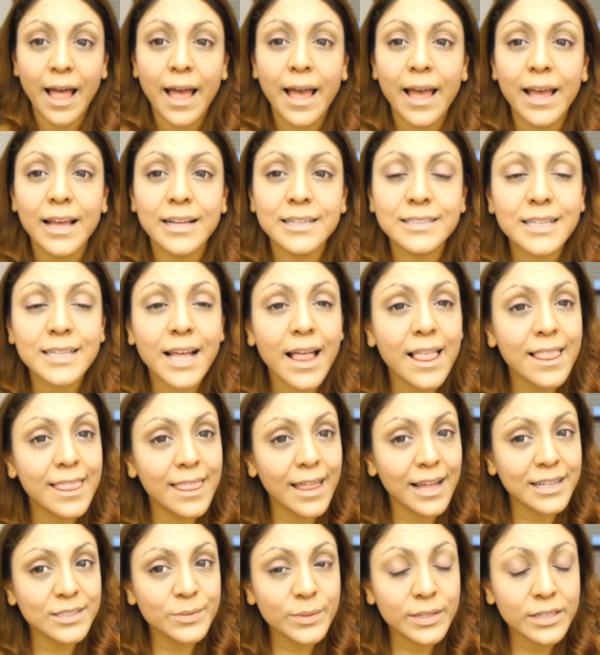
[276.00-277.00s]
And
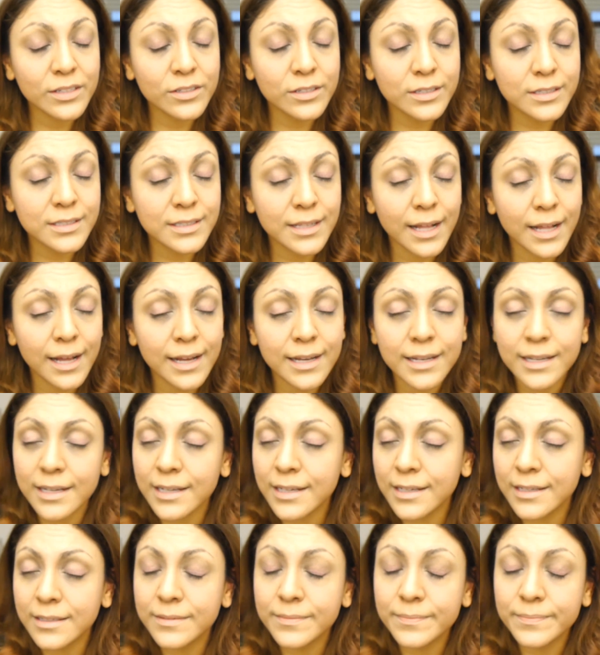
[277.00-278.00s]
that's what it looks
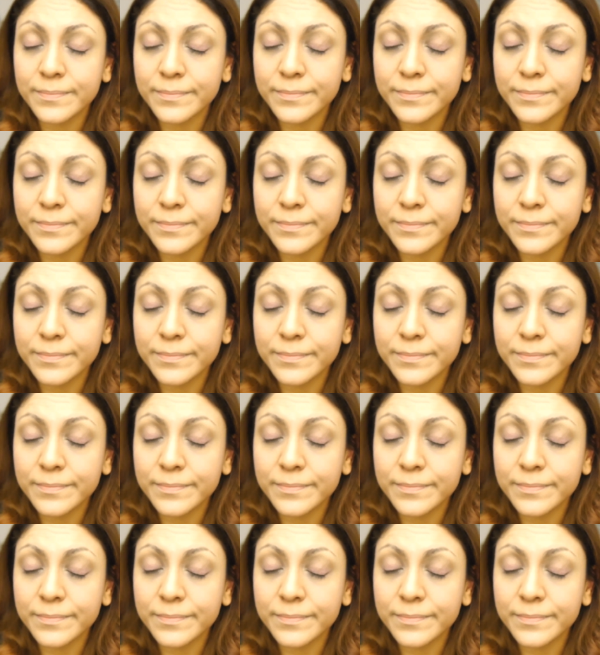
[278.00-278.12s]
like.